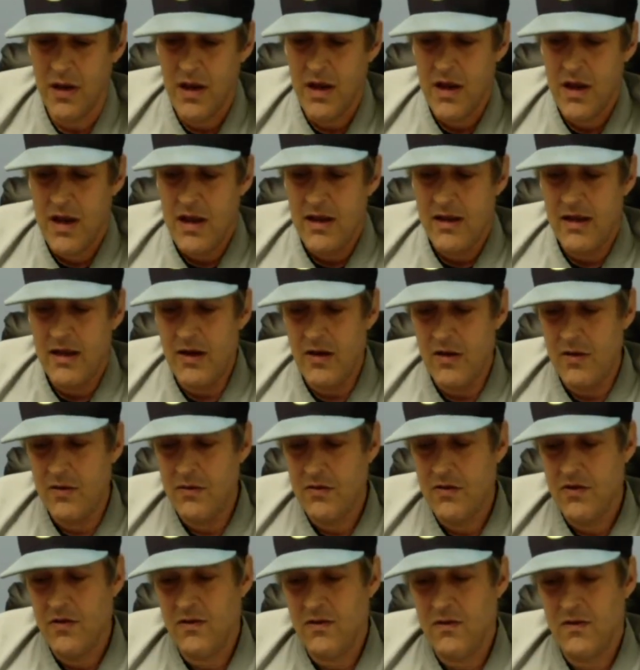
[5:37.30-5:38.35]
your
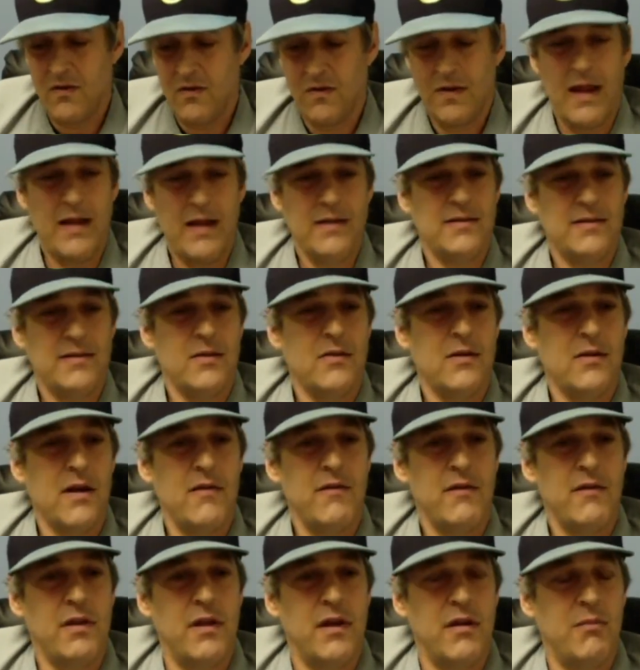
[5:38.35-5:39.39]
stats aren't
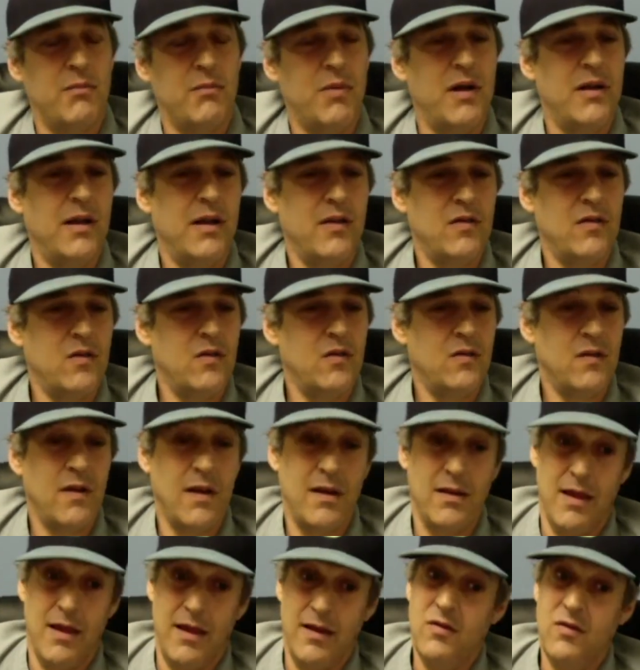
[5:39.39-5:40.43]
everything. But as you said,
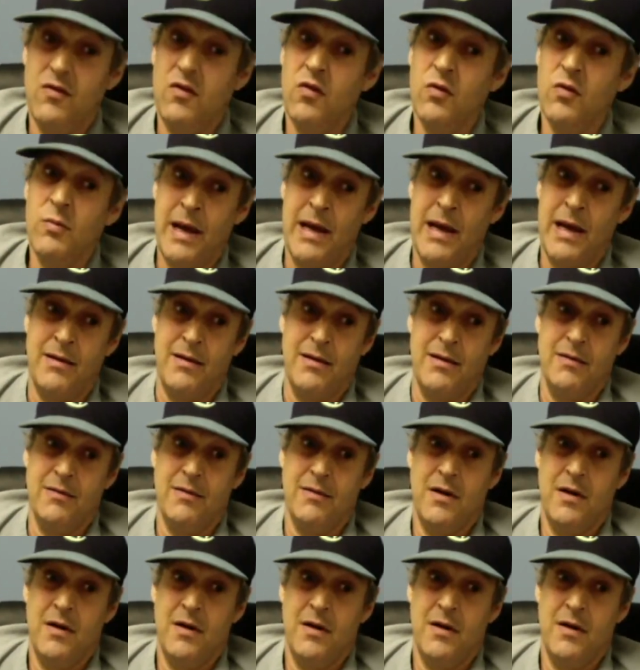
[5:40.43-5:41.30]
they do matter.